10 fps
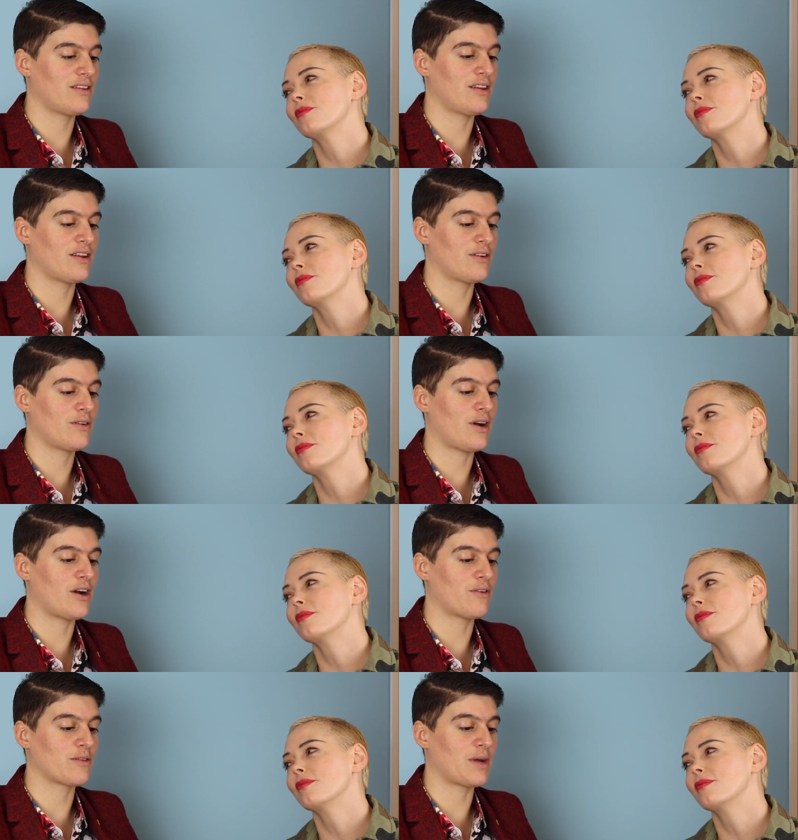Speaker 1: you know
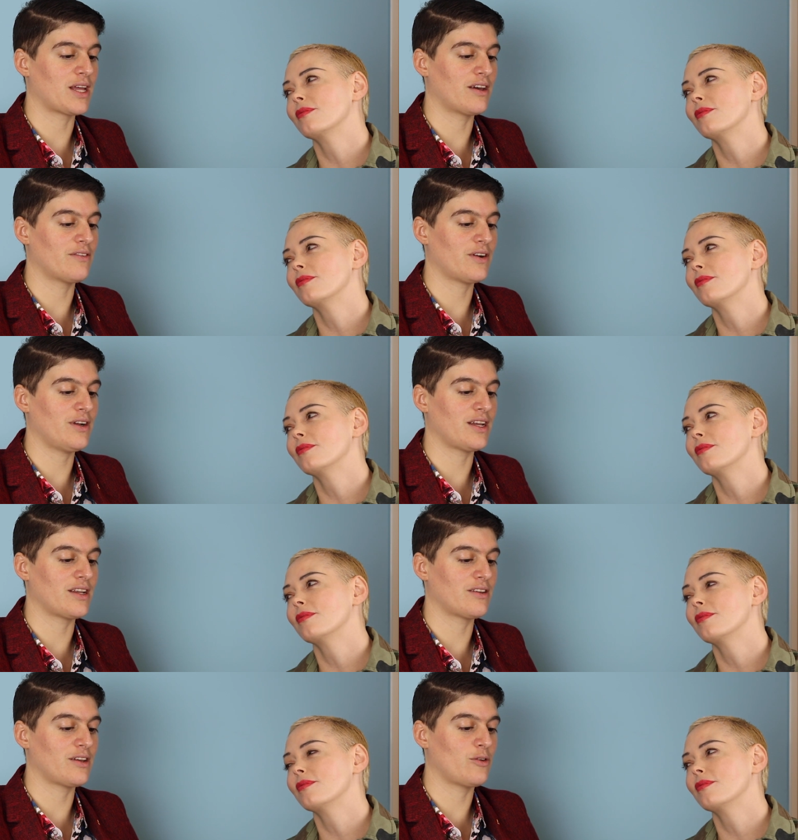car with my lover,
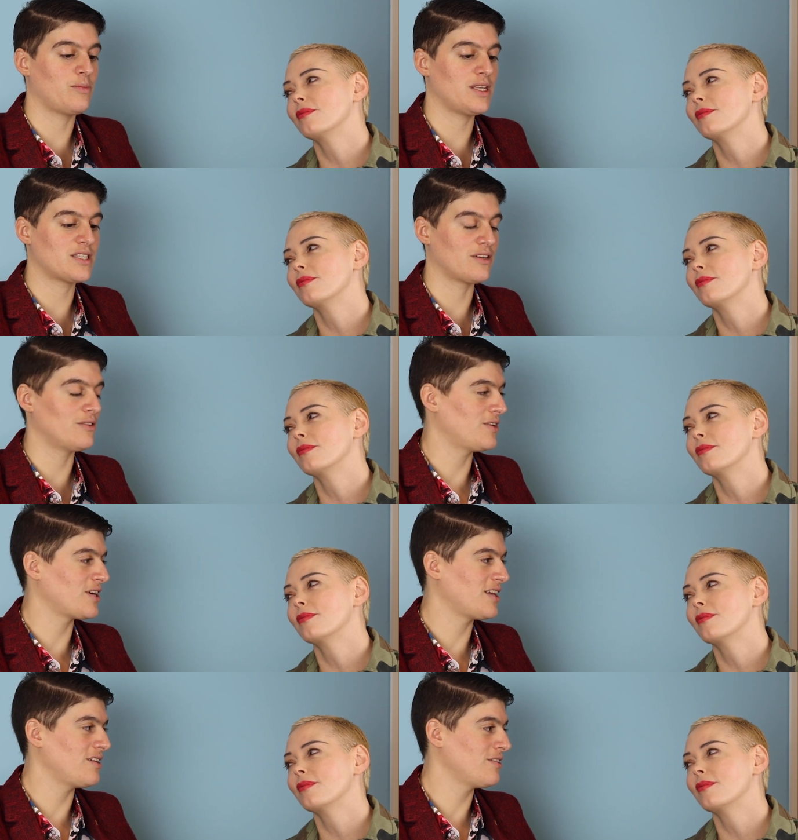and it will be still
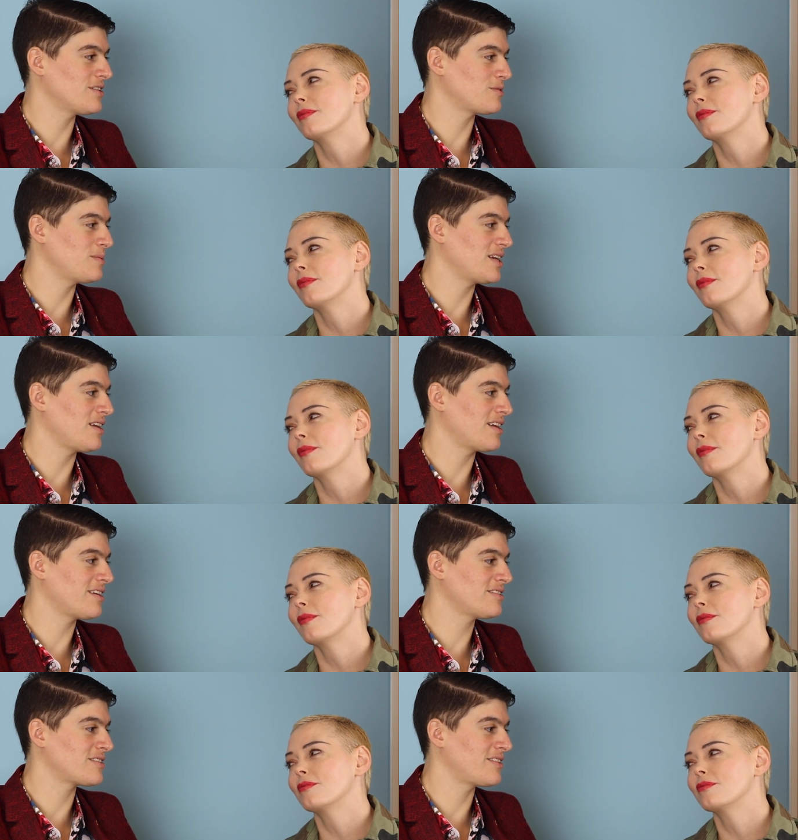very cute because we'll be
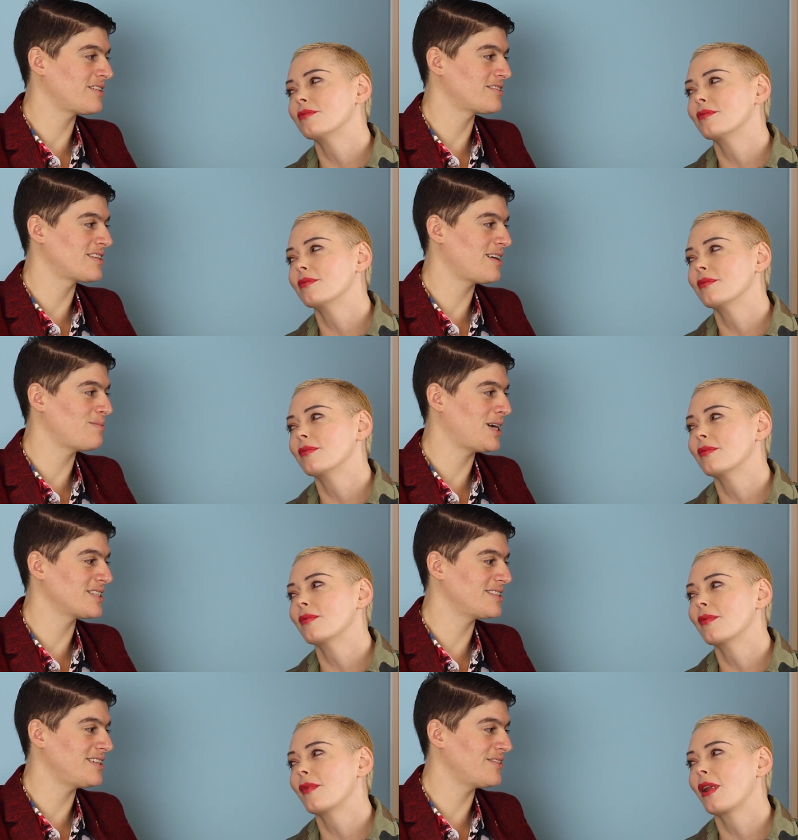together. So there's that
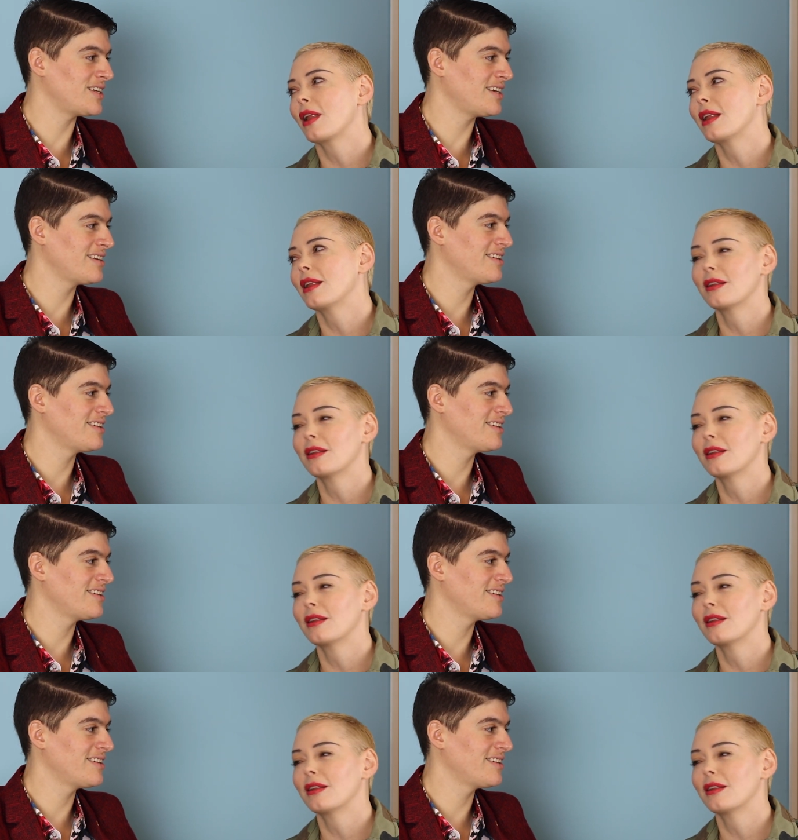positivity.